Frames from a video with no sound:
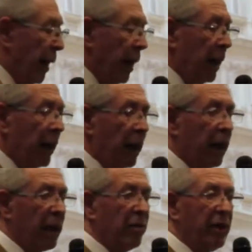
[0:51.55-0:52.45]
in,
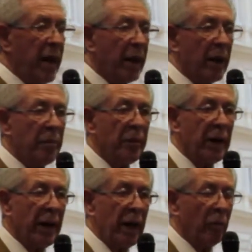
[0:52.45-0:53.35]
in Vienna,
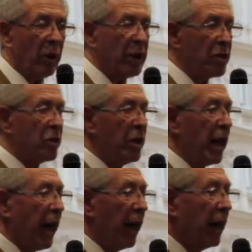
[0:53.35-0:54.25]
in what is
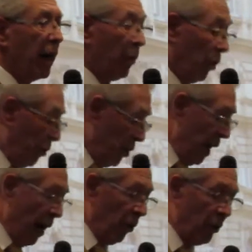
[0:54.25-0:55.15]
today, what was
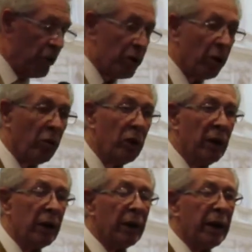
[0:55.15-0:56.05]
then also,
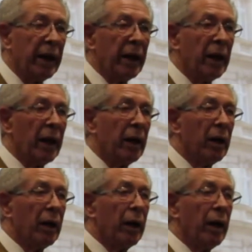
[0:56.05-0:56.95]
the, uh,
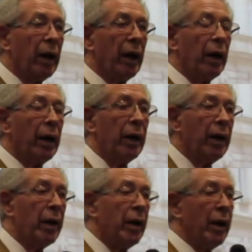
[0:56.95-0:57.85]
uh,
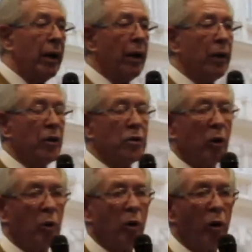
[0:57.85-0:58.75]
the
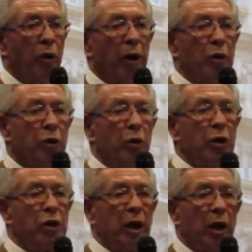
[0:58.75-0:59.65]
so-called
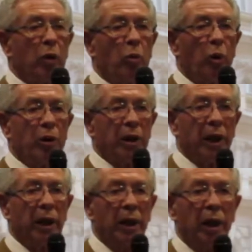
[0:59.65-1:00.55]
Jewish
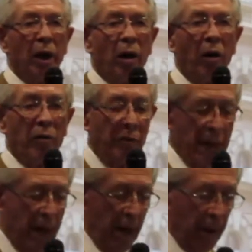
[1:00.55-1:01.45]
quarter of
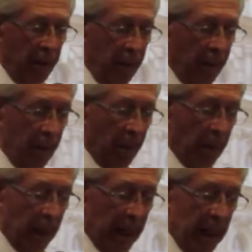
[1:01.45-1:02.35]
Vienna.
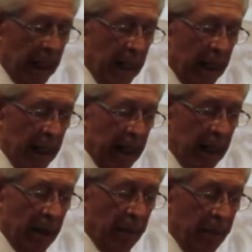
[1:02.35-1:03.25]

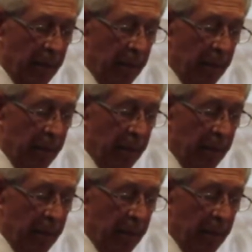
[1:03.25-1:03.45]
Um,